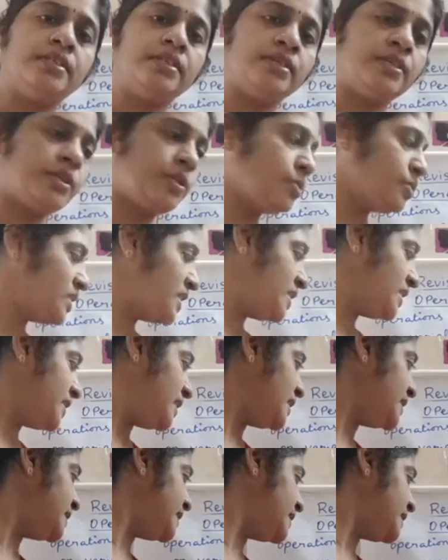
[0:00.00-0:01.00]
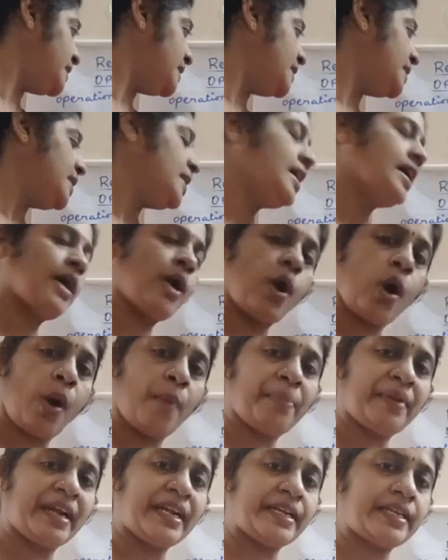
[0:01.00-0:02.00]
using these
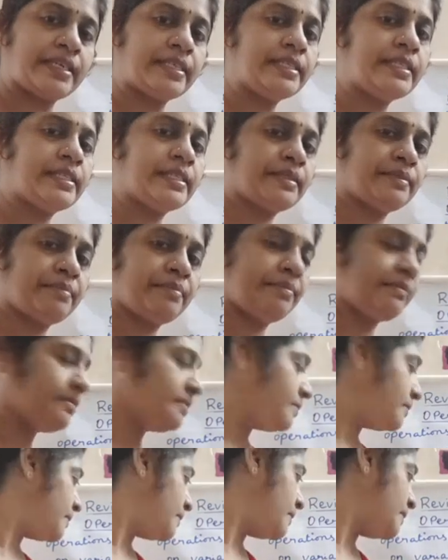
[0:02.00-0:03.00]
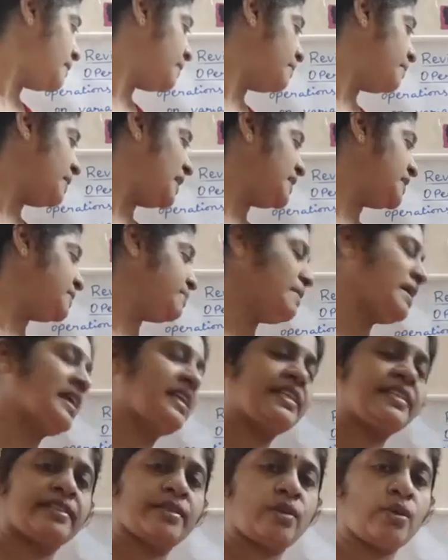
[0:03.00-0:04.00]
operators, plus,
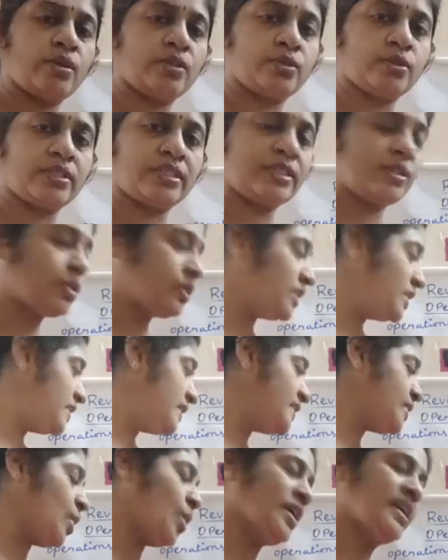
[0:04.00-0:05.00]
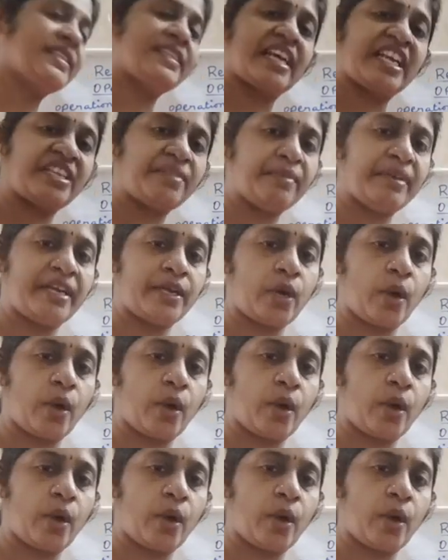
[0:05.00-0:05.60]
minus and all those. So this is called as arithmetic